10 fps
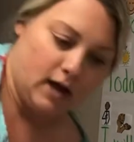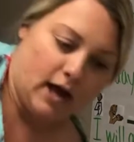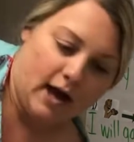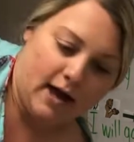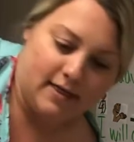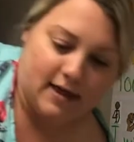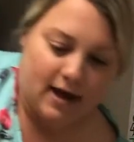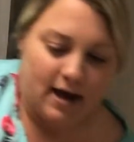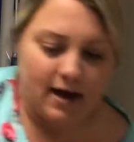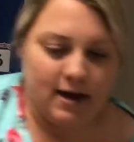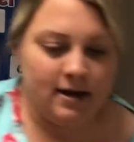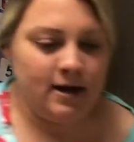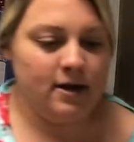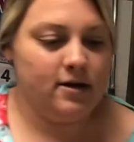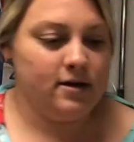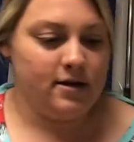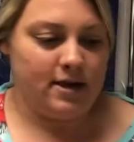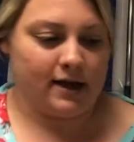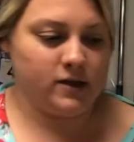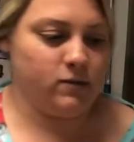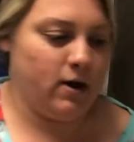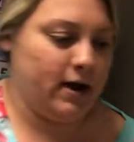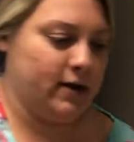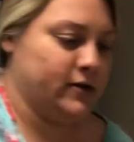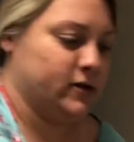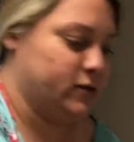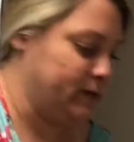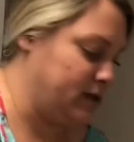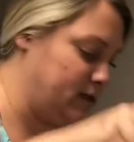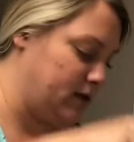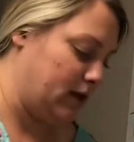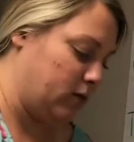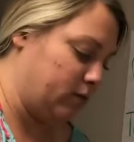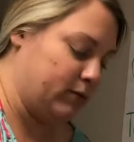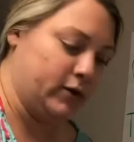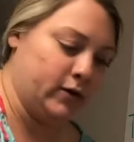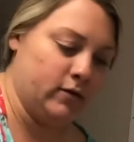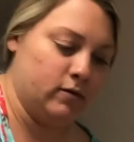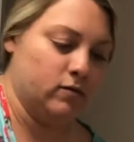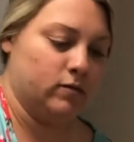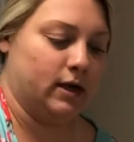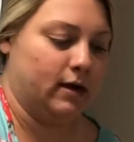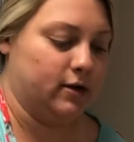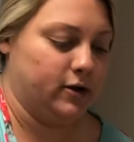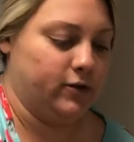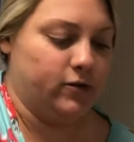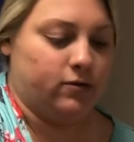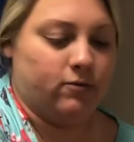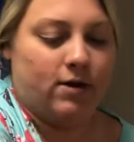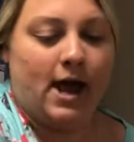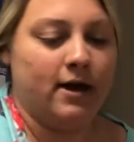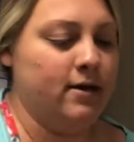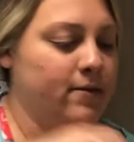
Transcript: And then next one, since we did the yellow blue, we got to do the red.